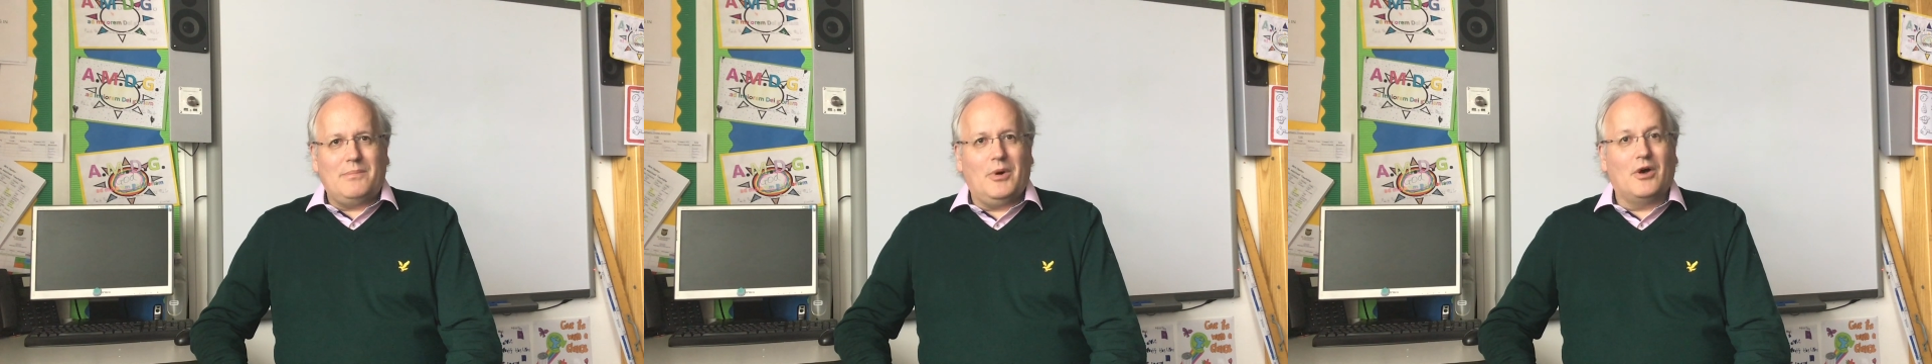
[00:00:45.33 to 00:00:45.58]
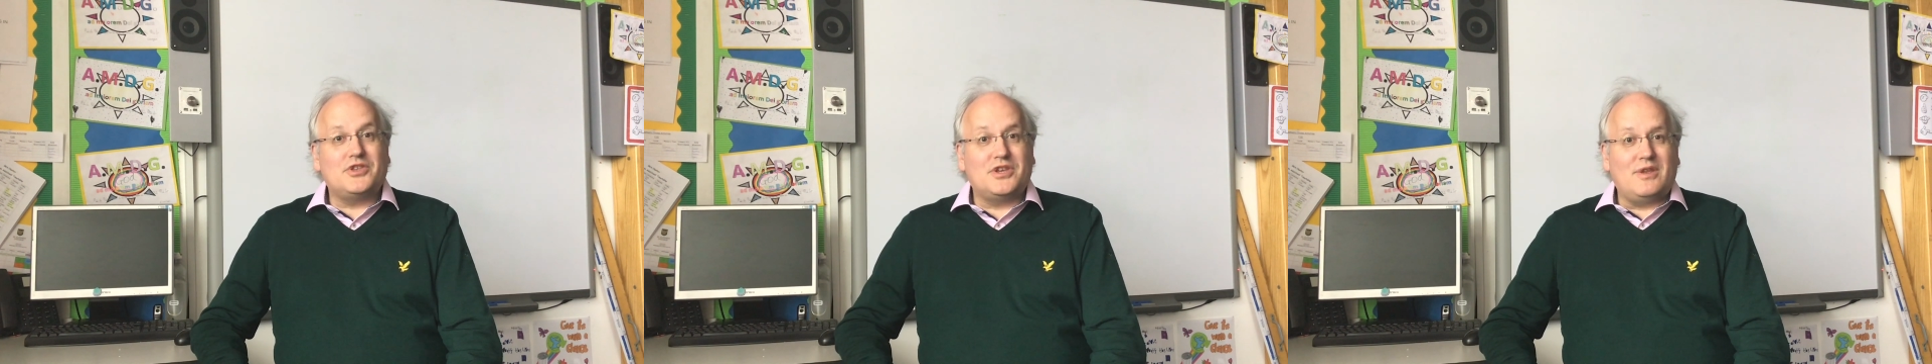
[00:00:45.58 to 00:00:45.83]

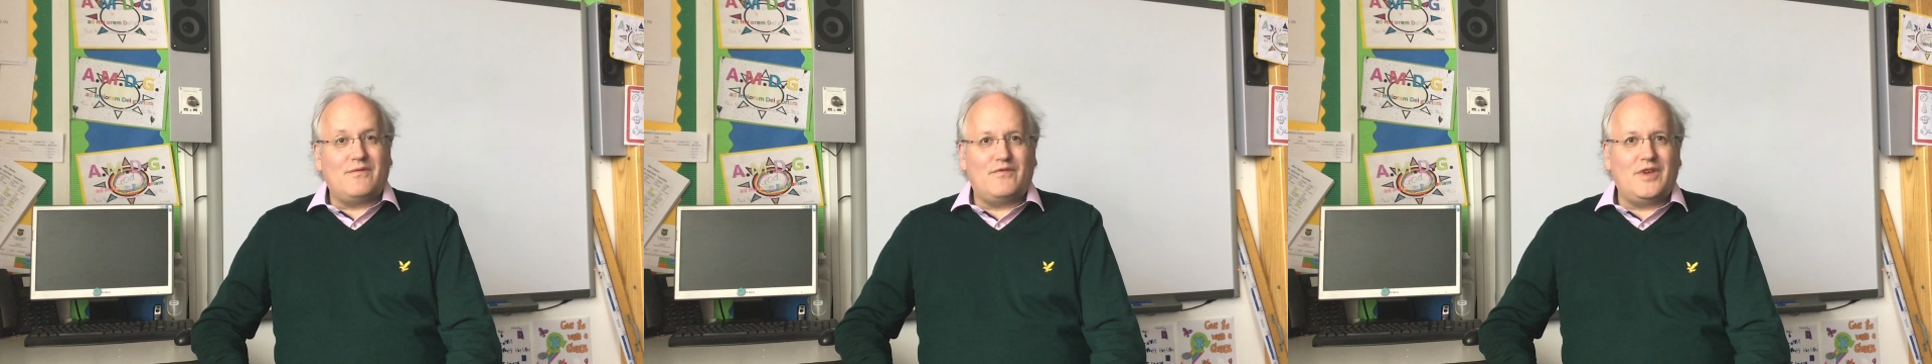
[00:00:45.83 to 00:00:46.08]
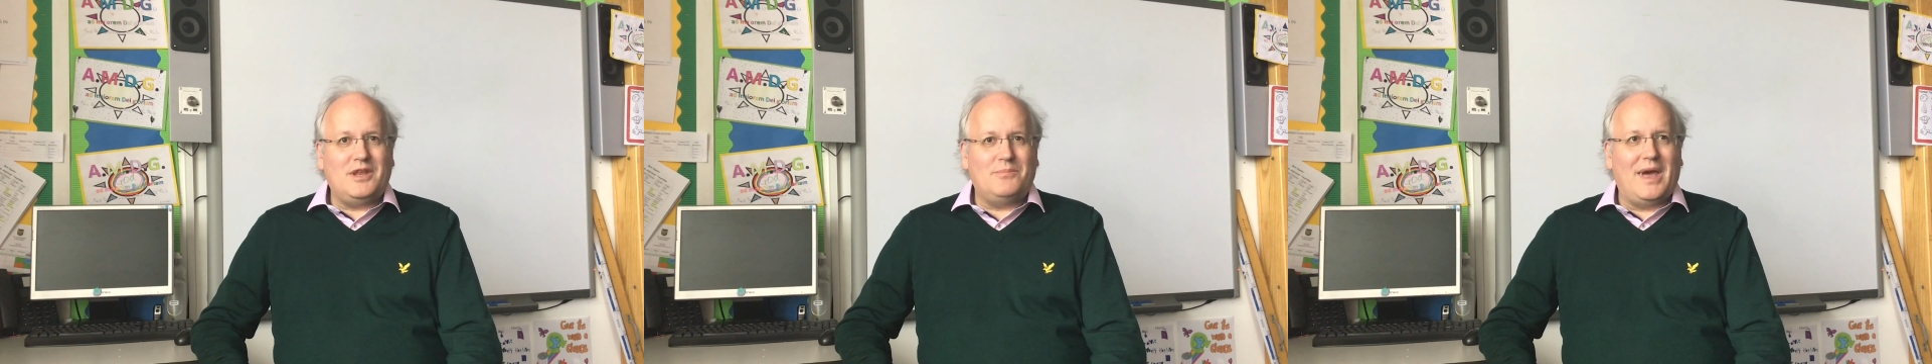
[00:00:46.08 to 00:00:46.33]
positive
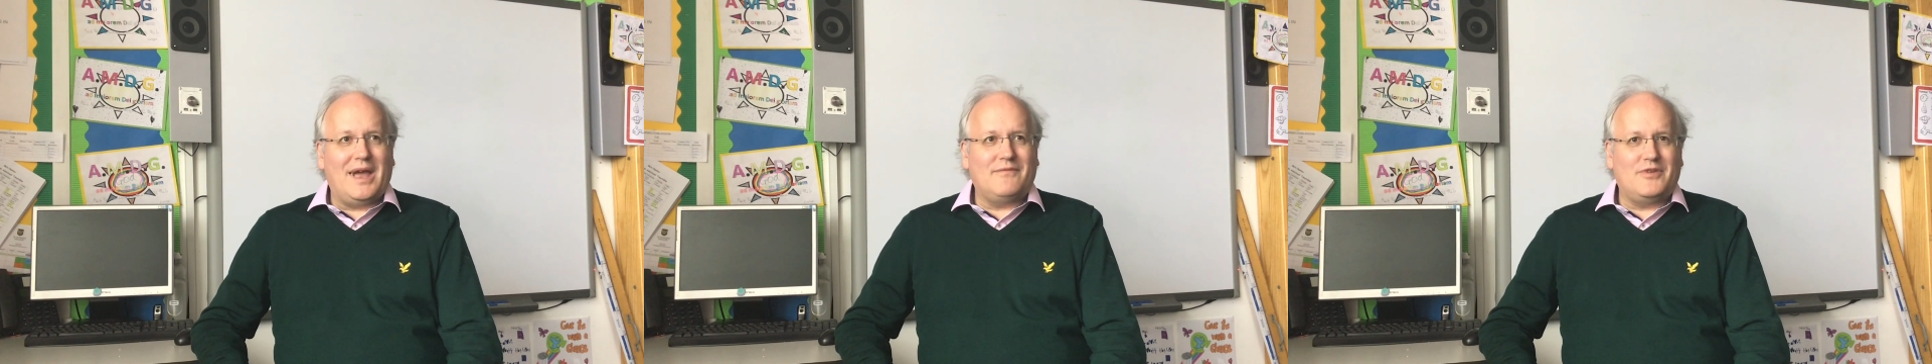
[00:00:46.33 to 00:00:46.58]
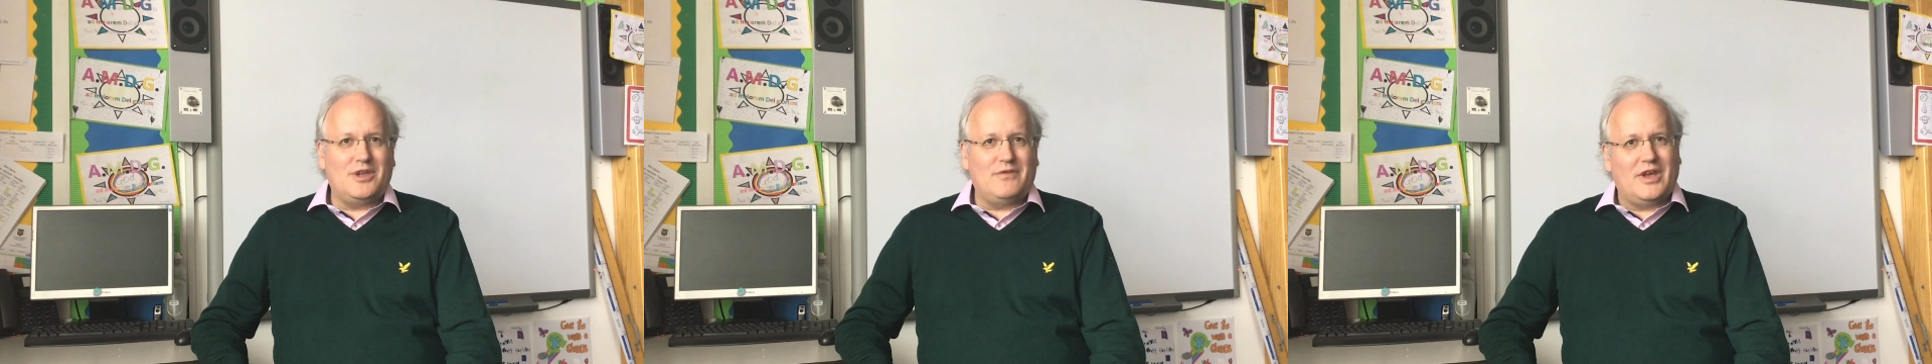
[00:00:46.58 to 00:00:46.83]
feedback
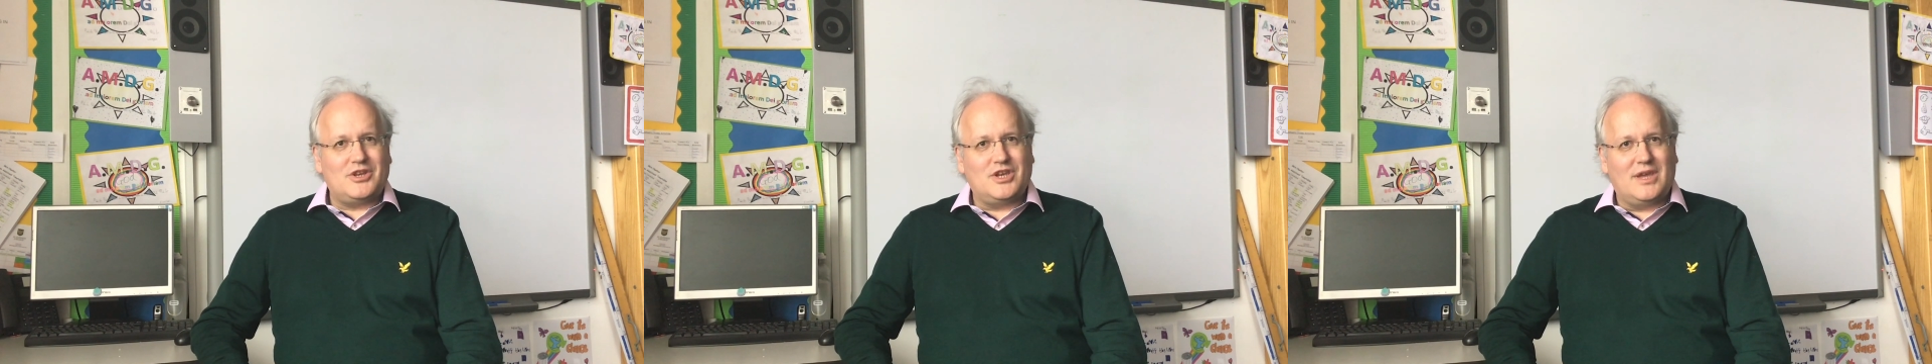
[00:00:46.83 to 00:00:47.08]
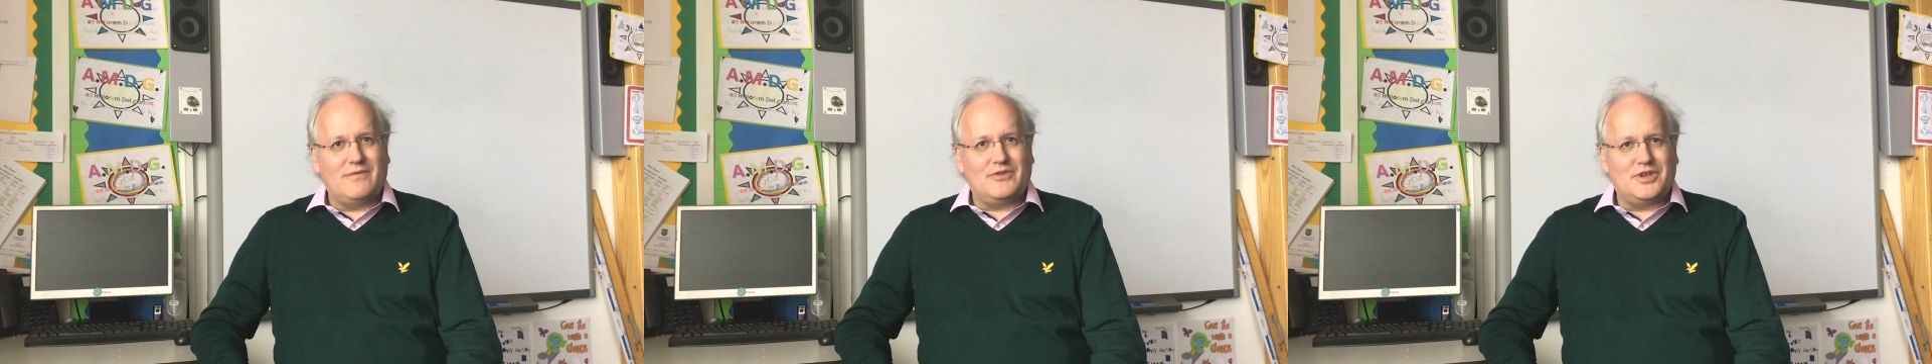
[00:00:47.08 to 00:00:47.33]
that you've actually
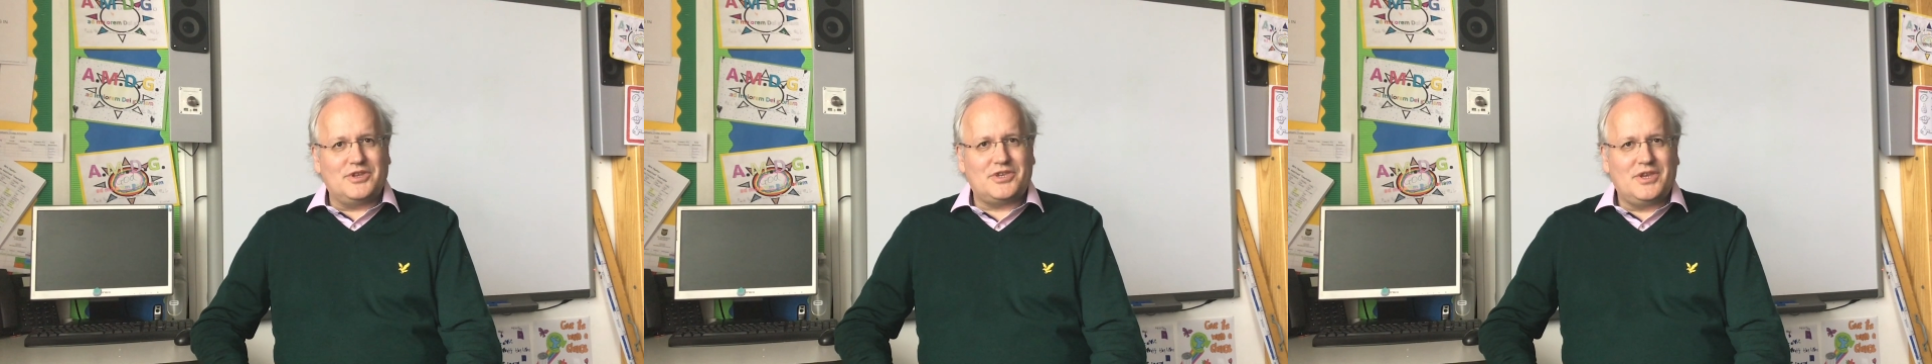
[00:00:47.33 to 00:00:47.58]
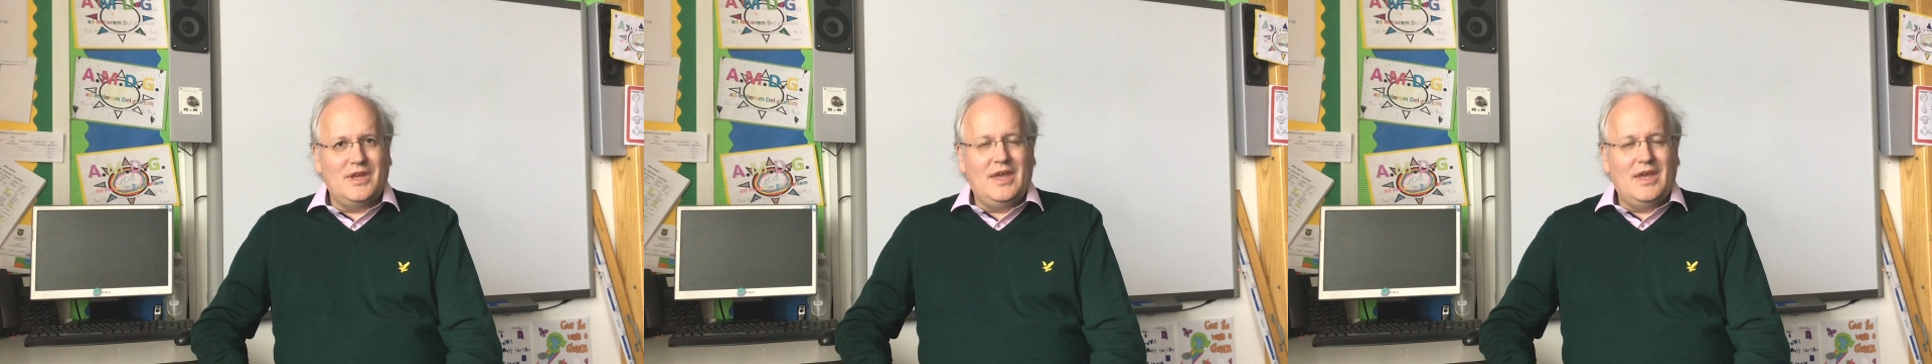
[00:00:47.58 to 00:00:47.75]
given us